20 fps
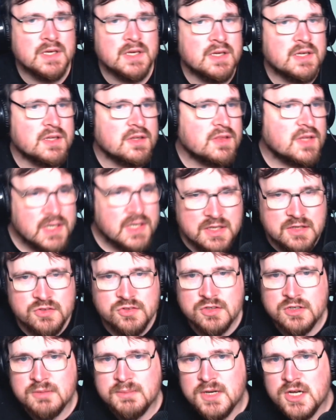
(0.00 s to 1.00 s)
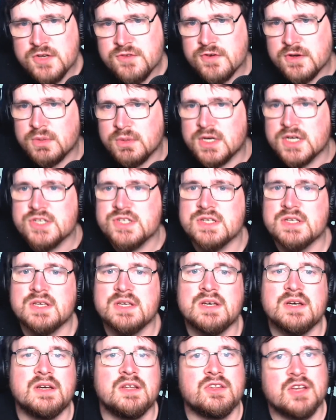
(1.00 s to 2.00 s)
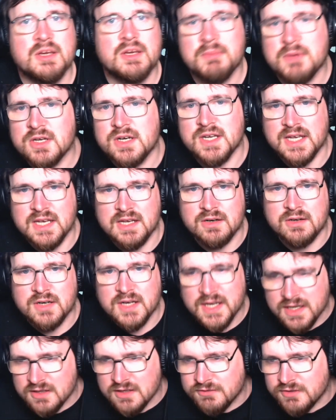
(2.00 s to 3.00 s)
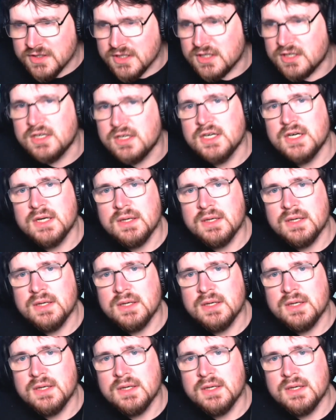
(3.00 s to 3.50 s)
thank you so much for watching, guys. I'm going to get on out of here.